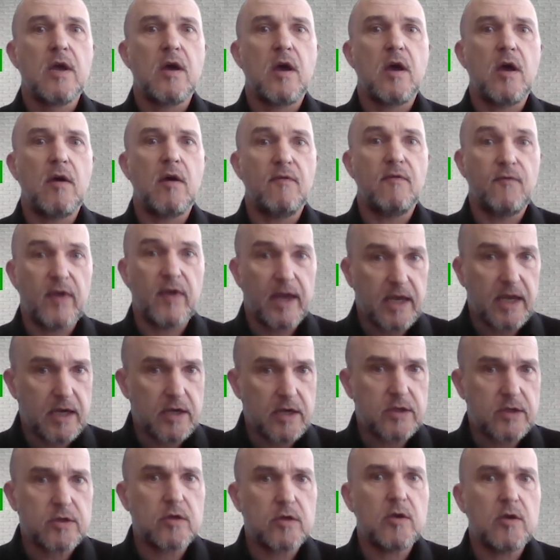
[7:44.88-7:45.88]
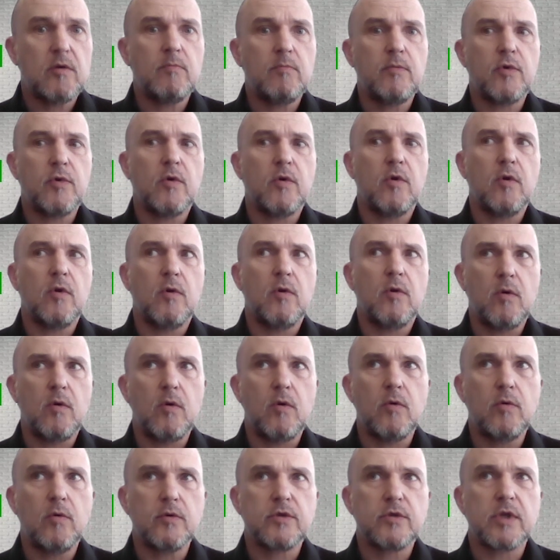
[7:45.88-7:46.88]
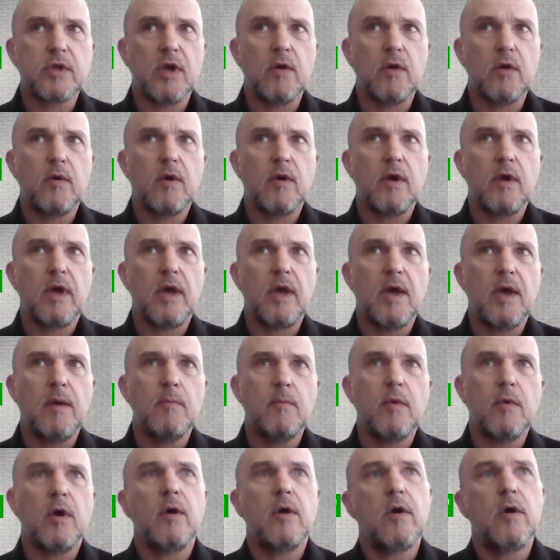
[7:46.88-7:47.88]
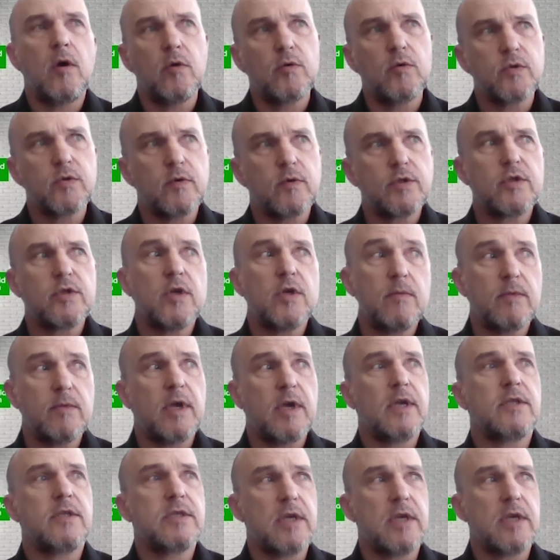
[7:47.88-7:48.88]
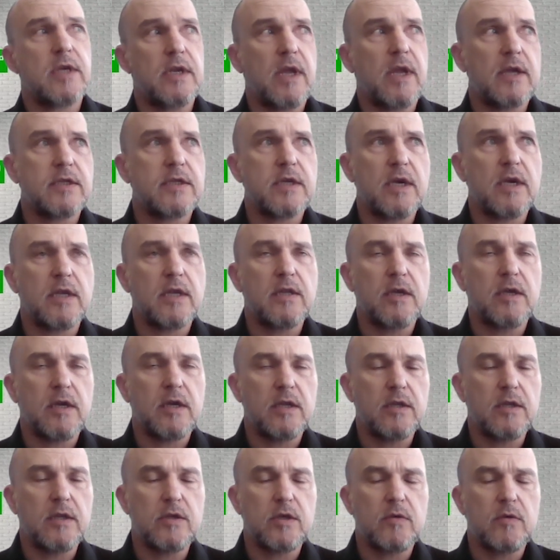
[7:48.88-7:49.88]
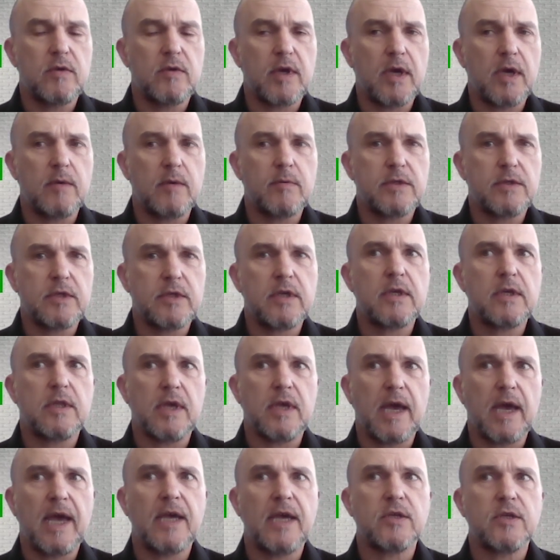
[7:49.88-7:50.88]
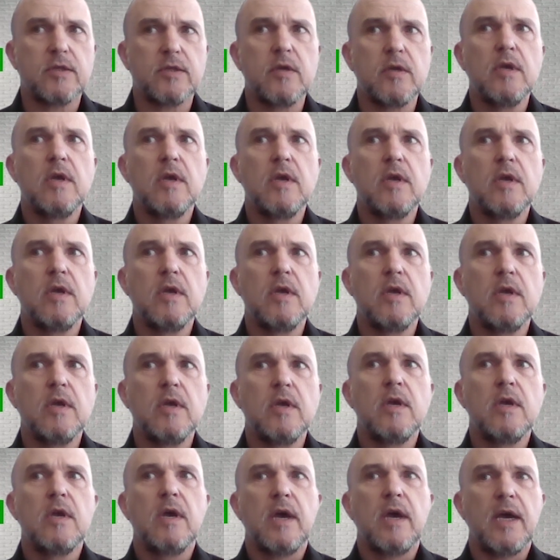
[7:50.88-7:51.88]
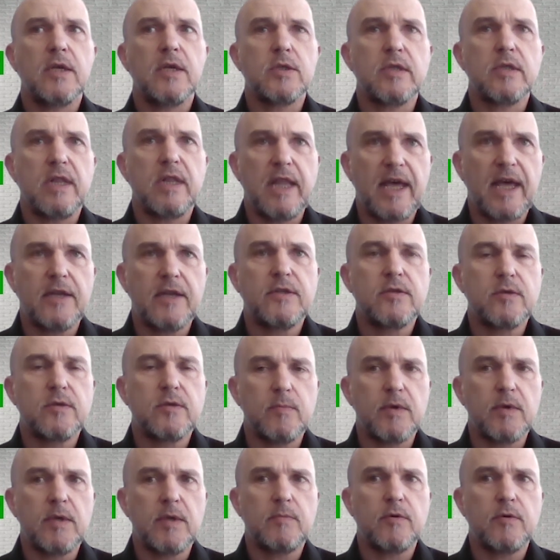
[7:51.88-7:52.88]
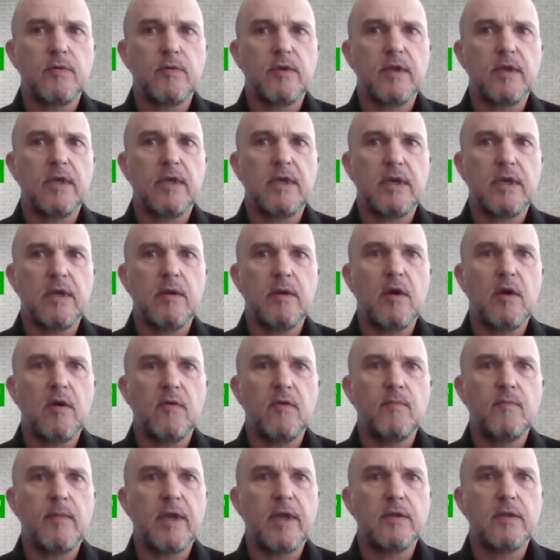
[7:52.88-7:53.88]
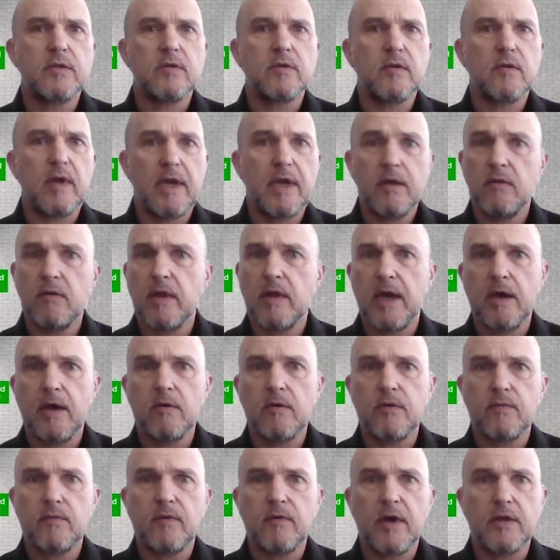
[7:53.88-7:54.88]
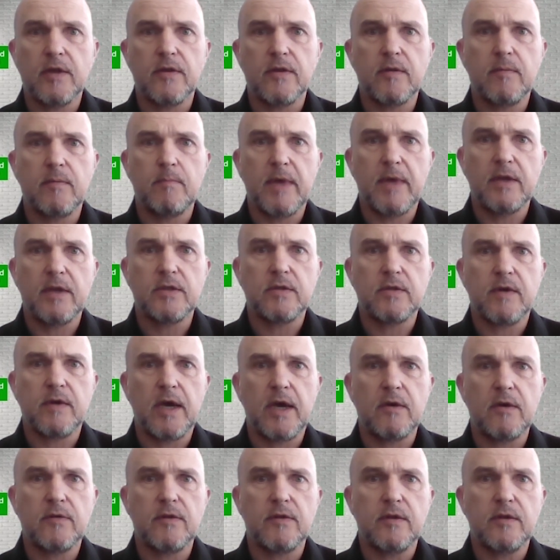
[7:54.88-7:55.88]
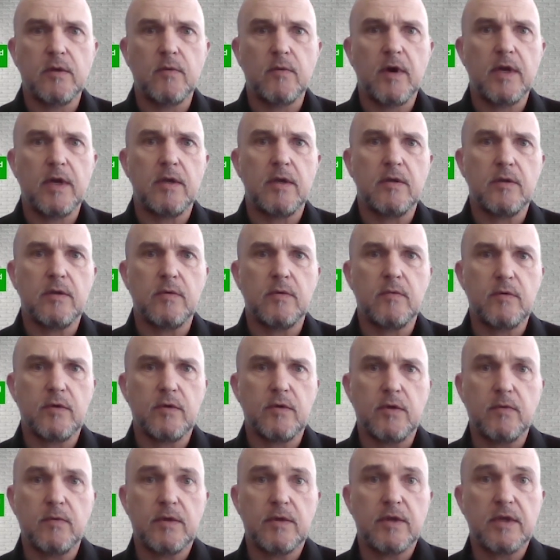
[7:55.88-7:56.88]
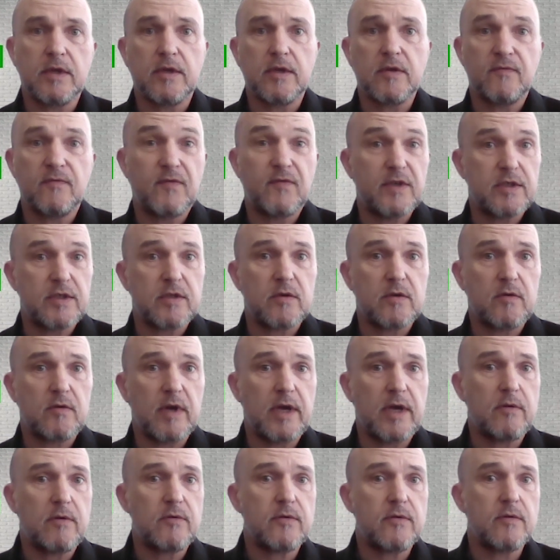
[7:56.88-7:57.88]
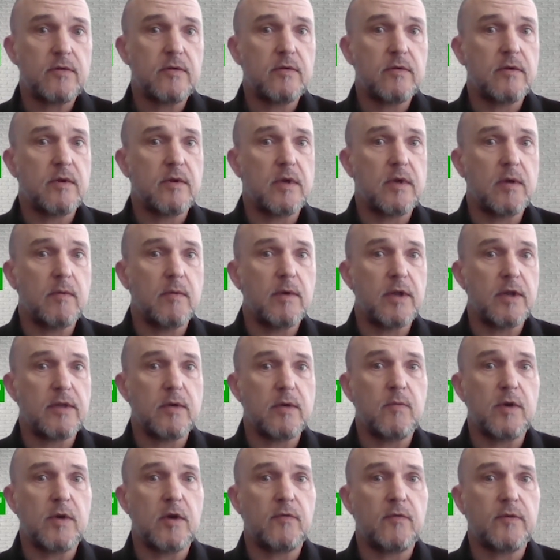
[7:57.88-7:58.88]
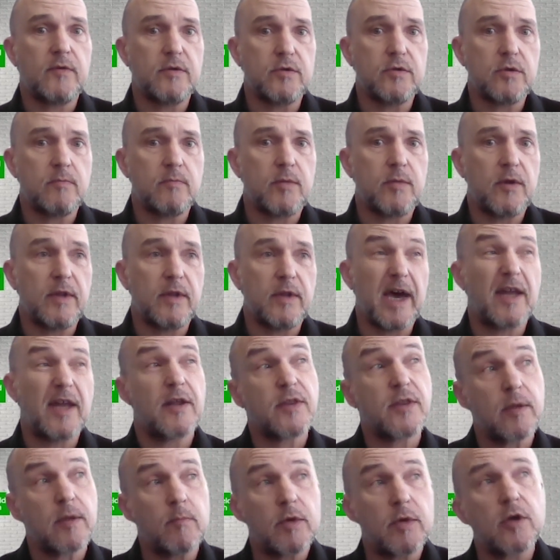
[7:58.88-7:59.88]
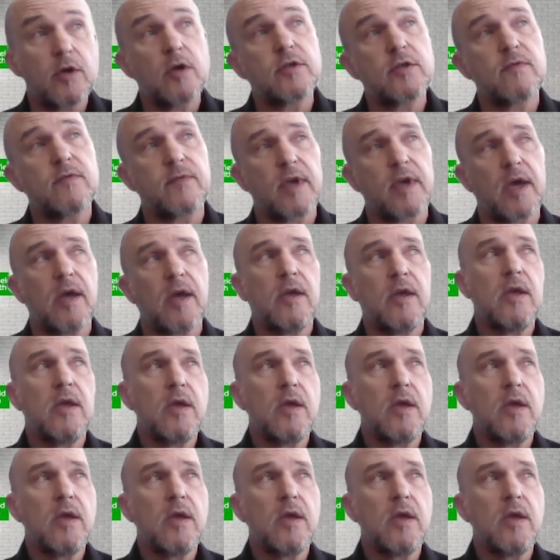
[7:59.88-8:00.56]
a vague term, but also a term that I'd say in the UK particularly has led to people thinking of mental ill health rather than mental health in the way you would think of physical health. I think we often jump on that. And I think because of that,